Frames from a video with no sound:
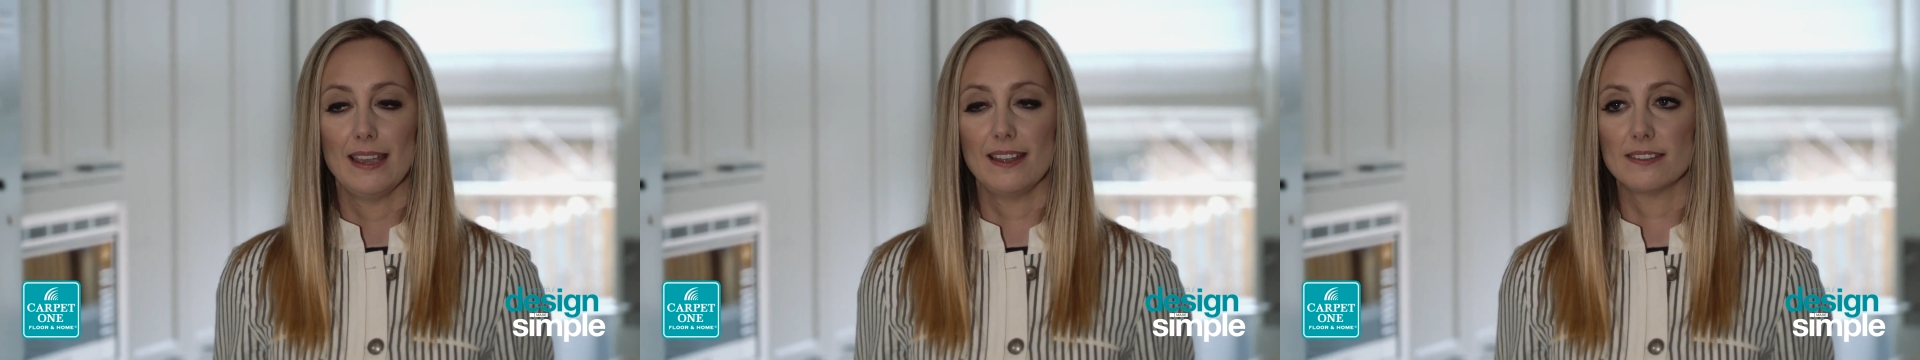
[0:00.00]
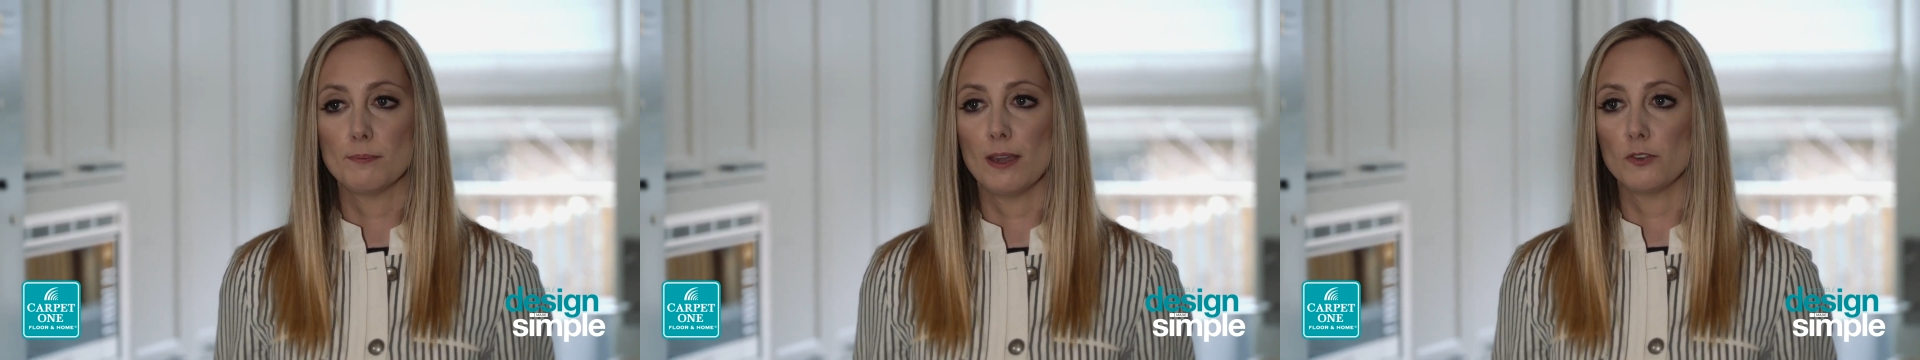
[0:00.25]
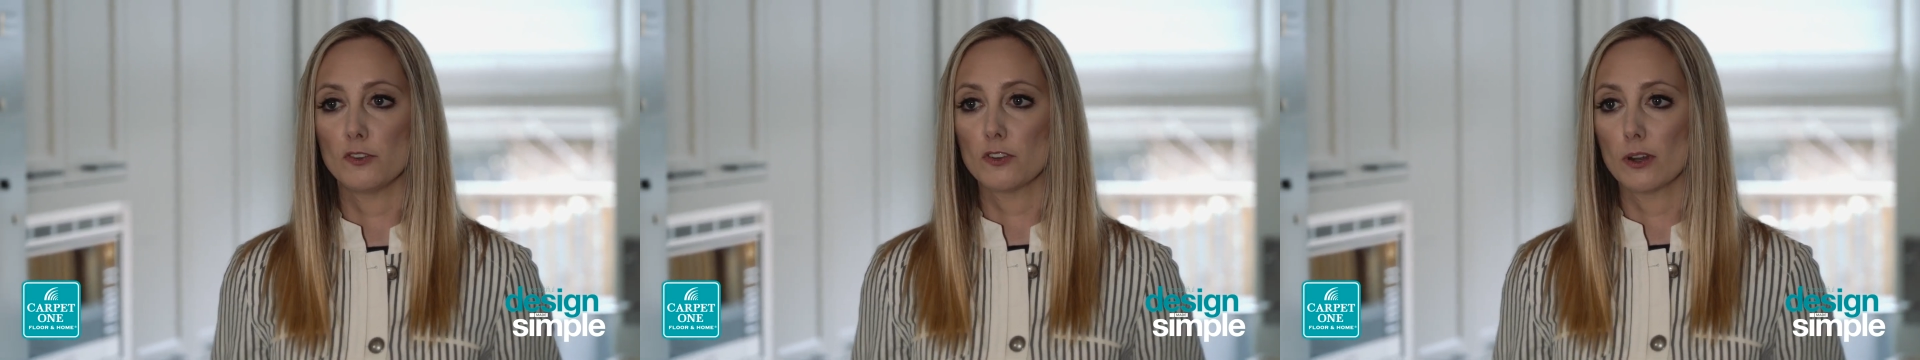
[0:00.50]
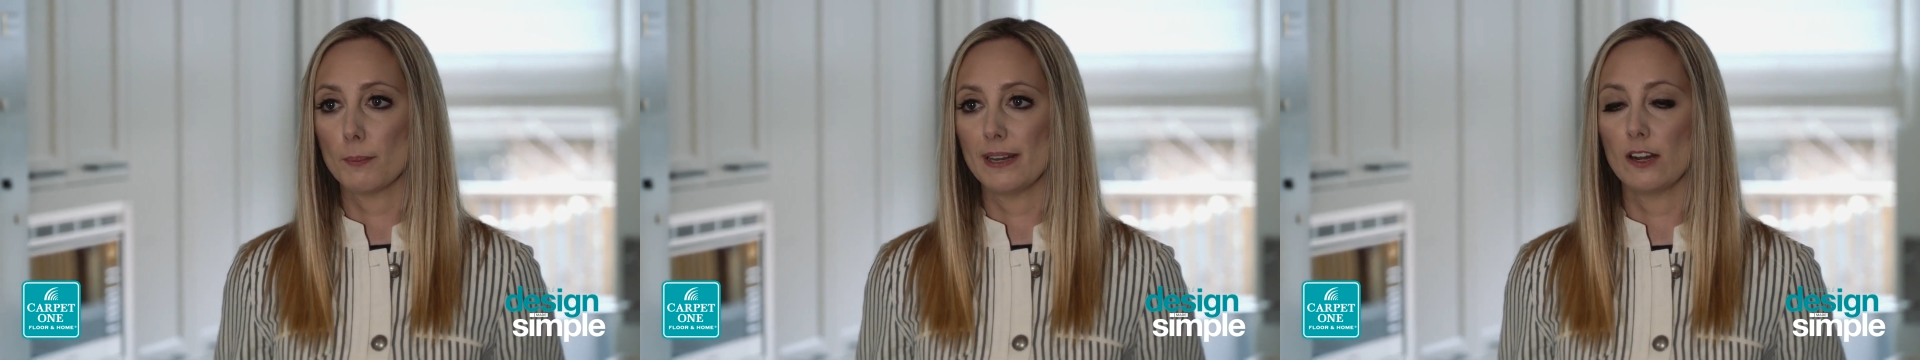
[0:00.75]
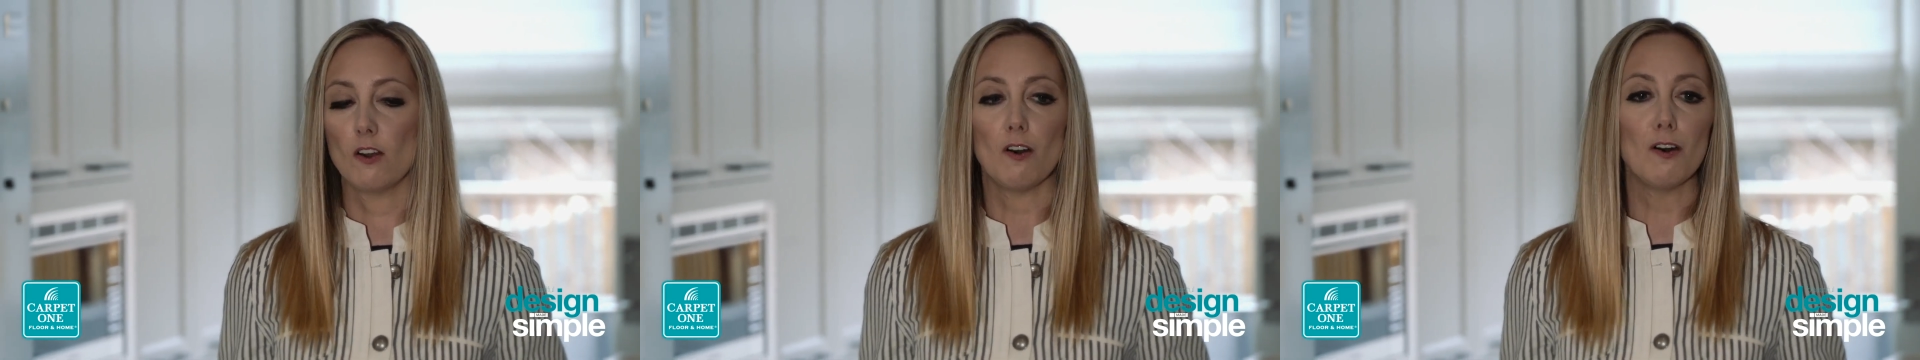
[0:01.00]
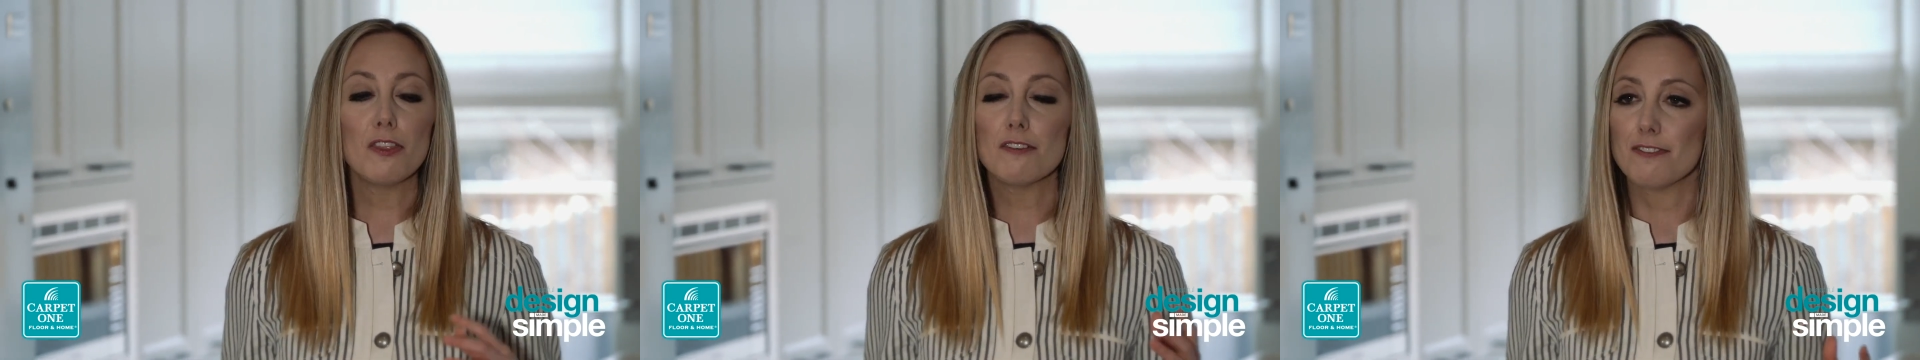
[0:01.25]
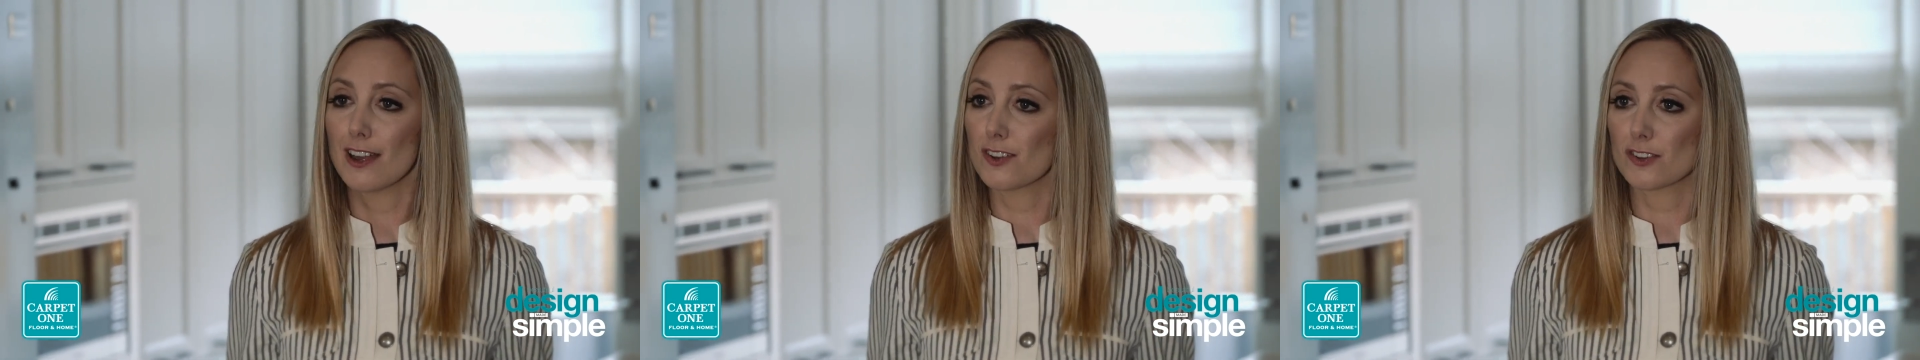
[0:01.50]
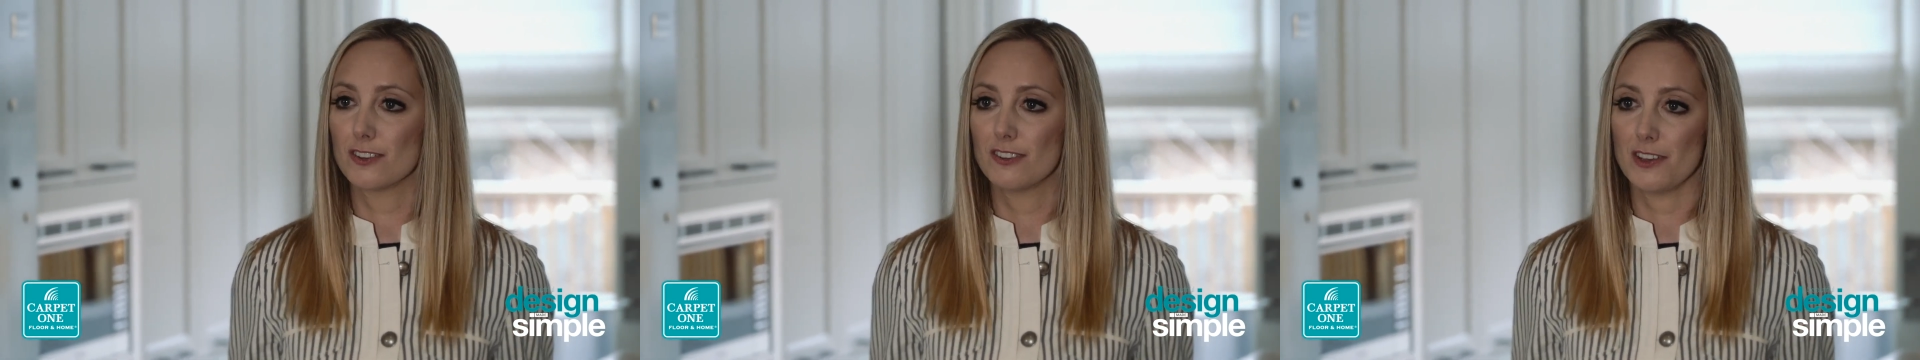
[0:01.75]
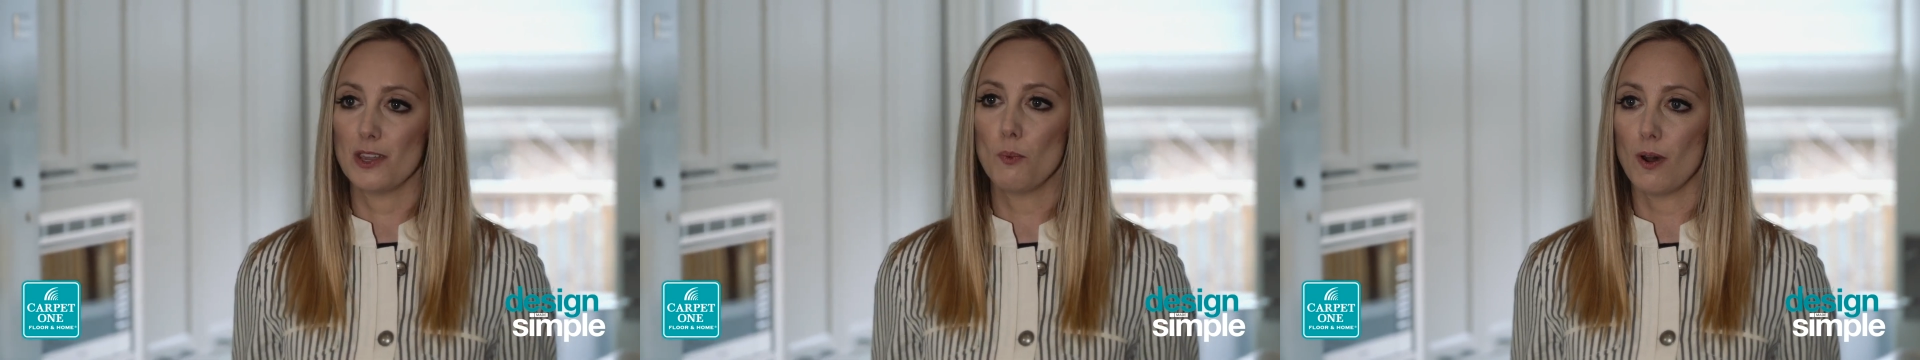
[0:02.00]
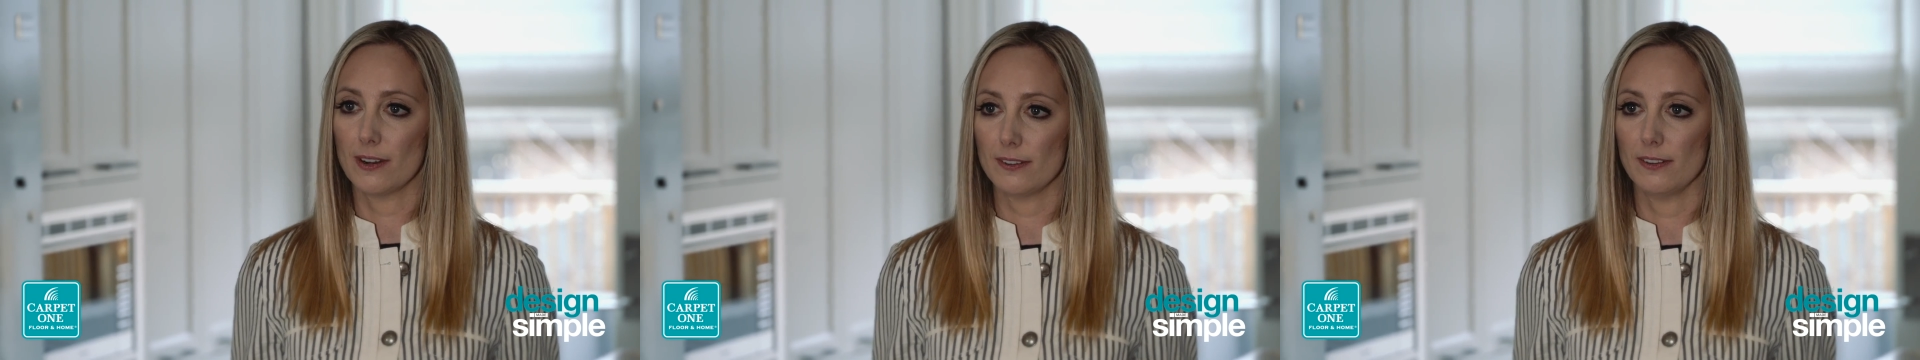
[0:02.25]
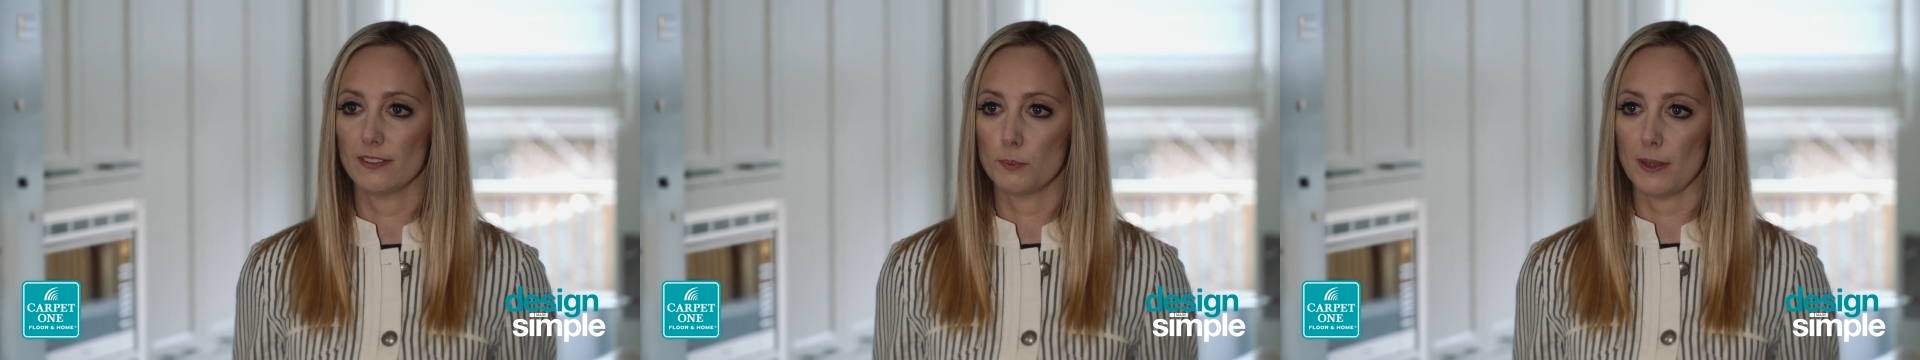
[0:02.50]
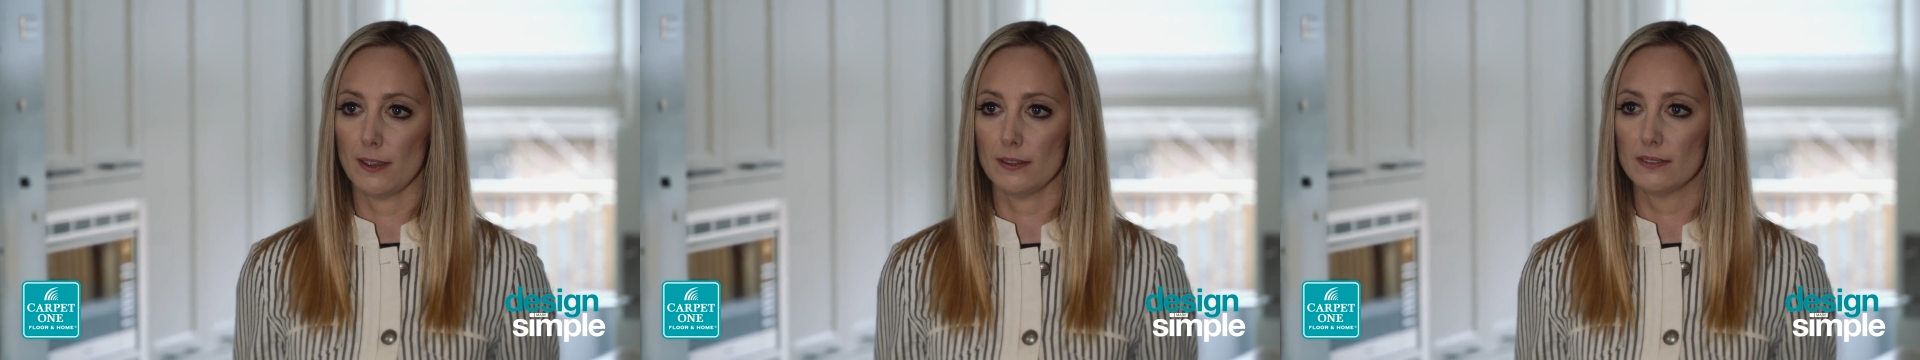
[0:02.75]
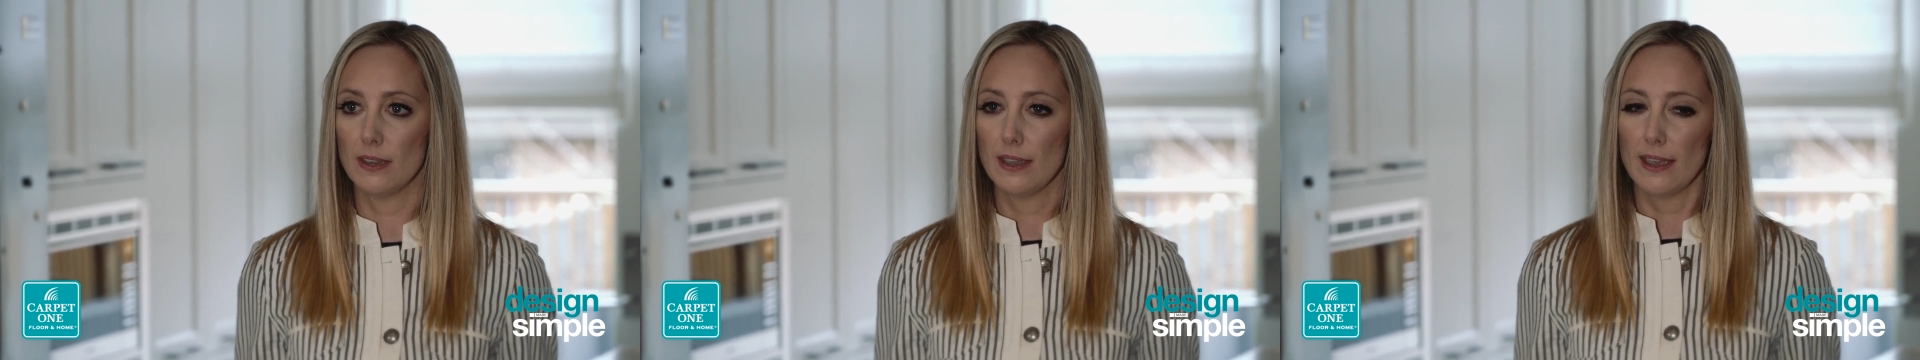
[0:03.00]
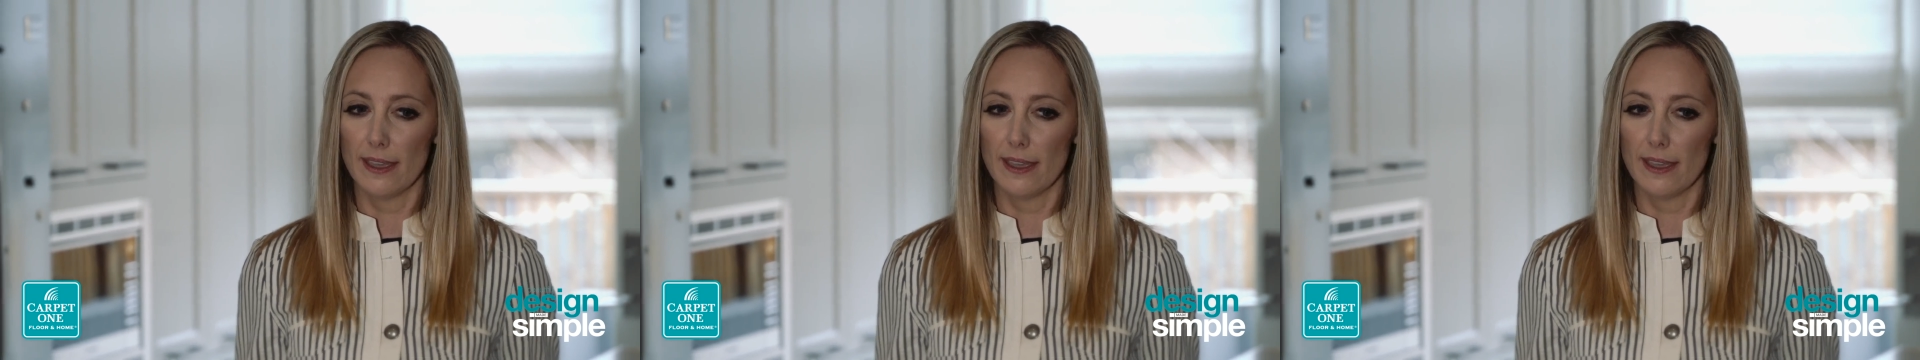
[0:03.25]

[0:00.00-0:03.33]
It's about determining all the functions that you want in the space